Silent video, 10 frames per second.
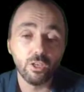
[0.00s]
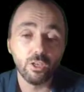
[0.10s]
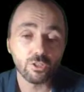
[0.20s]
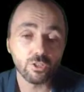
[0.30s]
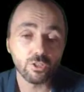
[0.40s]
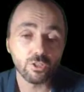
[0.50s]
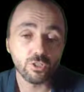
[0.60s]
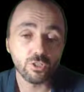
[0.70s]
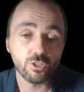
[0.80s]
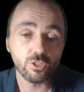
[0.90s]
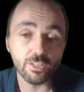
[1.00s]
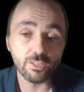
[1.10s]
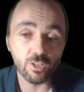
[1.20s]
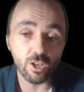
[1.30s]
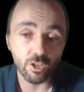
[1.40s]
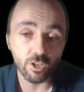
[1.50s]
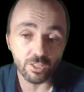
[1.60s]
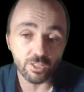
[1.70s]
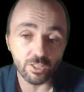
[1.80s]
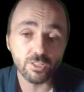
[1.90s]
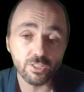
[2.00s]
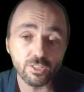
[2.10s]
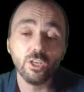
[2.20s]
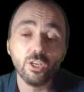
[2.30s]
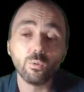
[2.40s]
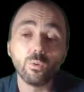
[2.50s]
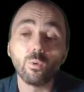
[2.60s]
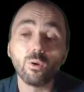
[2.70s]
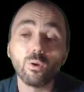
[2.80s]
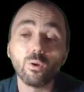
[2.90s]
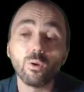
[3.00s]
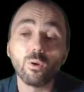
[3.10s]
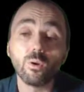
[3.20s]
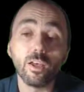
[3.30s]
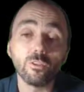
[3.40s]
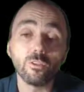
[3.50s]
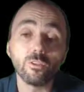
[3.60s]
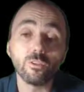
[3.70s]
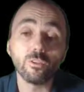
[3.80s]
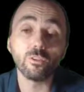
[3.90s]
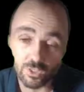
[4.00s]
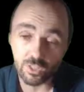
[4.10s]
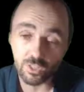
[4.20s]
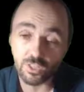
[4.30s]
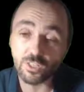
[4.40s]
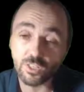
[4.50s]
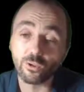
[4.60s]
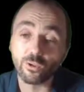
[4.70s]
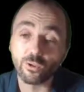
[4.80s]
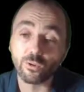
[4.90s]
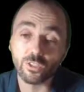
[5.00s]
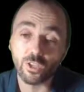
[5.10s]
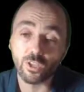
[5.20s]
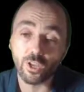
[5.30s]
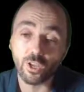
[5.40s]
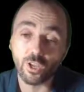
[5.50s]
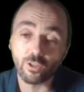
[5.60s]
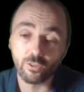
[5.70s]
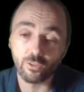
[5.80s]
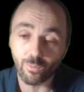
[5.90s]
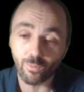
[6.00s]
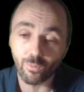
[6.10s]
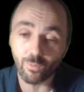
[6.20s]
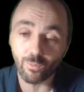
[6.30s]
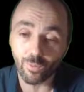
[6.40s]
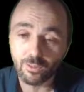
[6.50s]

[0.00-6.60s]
So based on this, we will find the rules. This is the result on the right.